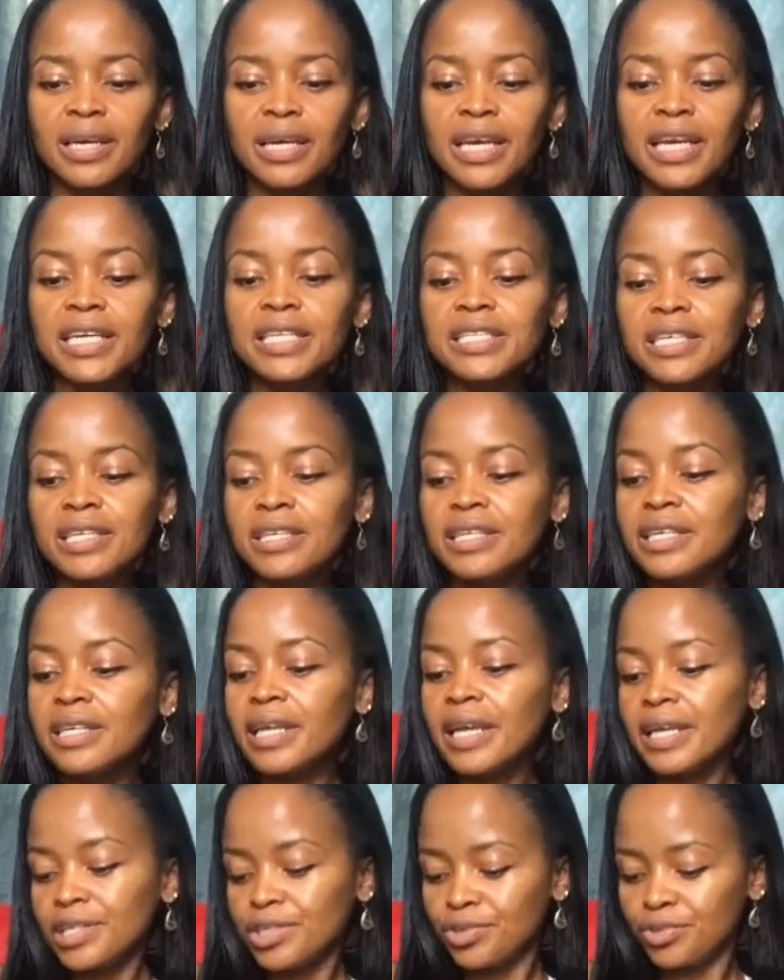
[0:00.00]
Heating
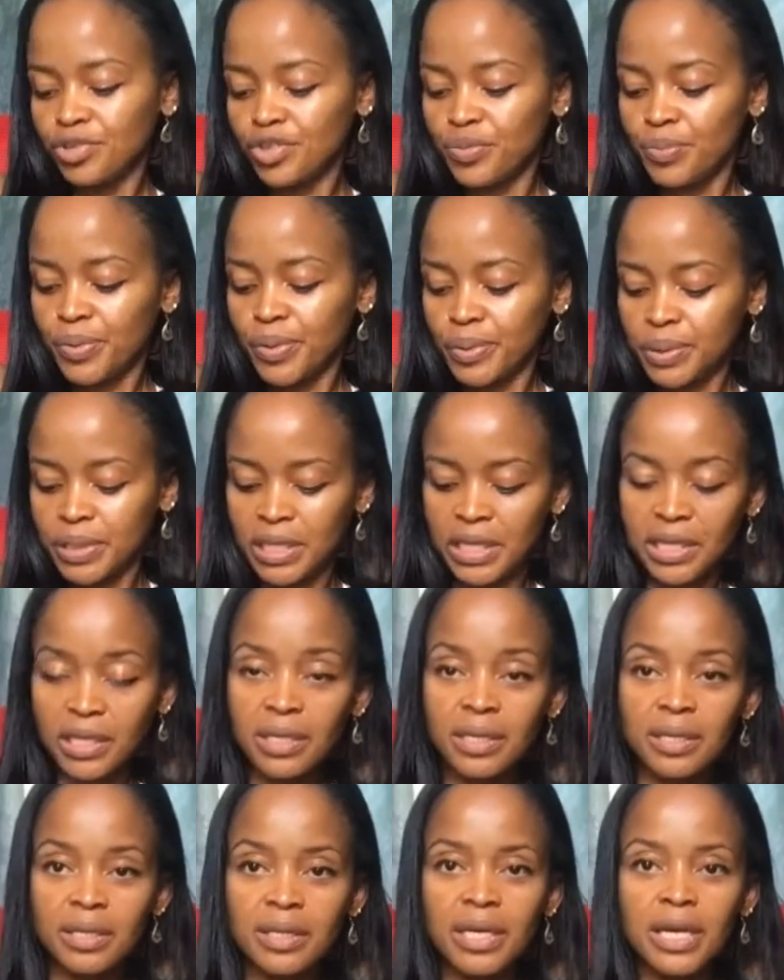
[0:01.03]
denatures protein
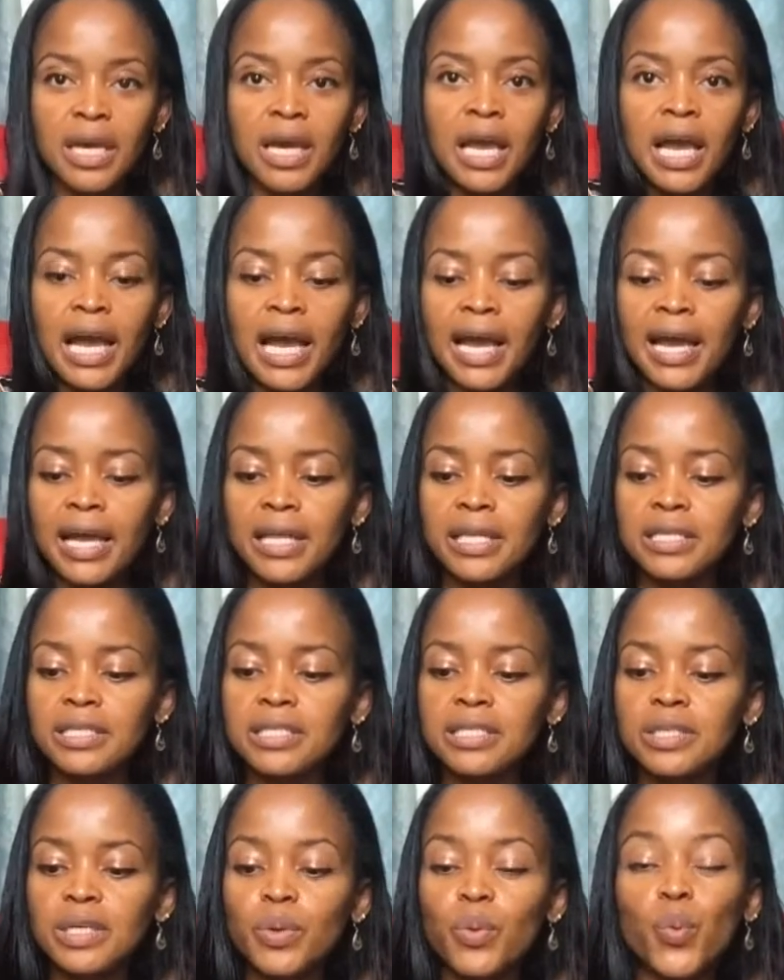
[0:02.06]

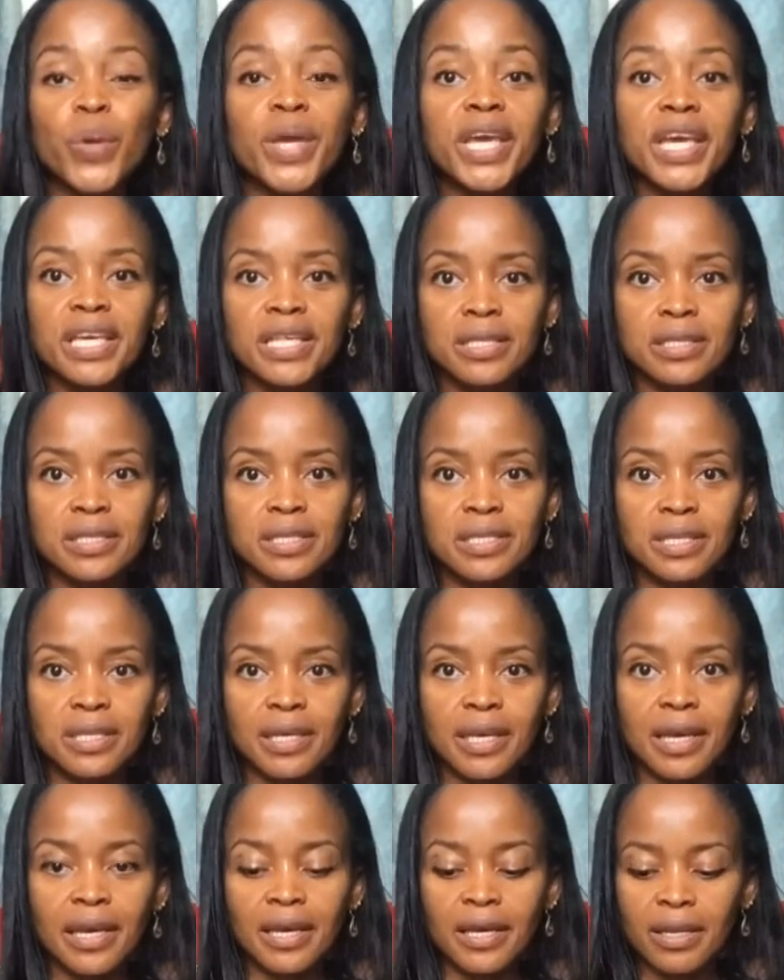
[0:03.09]
and weakens
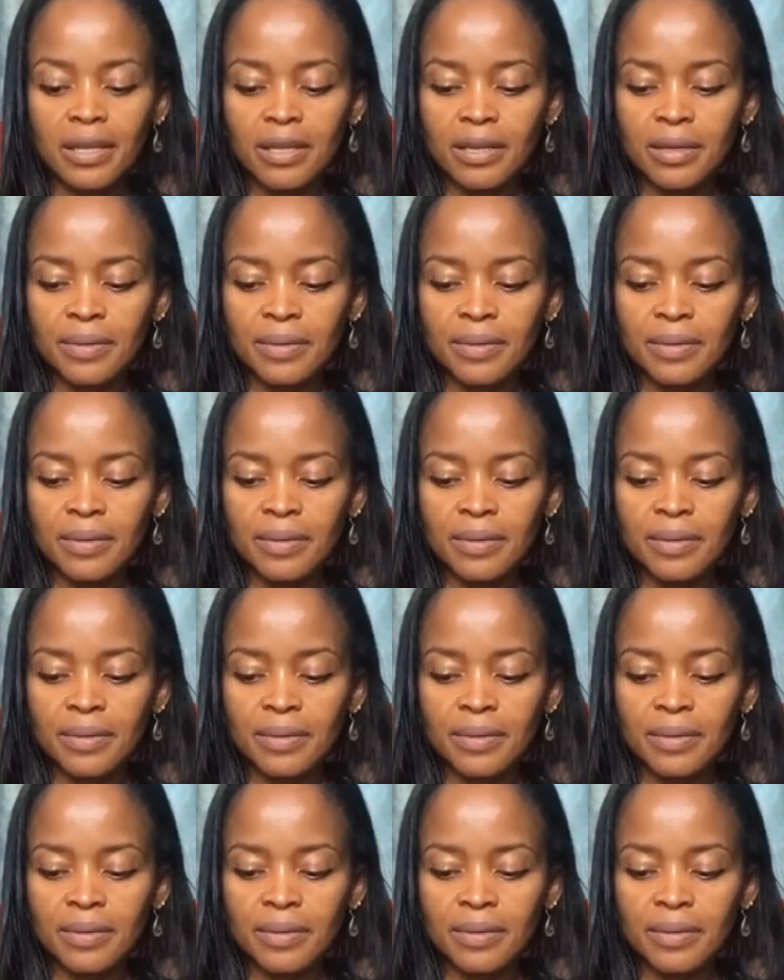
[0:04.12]
it.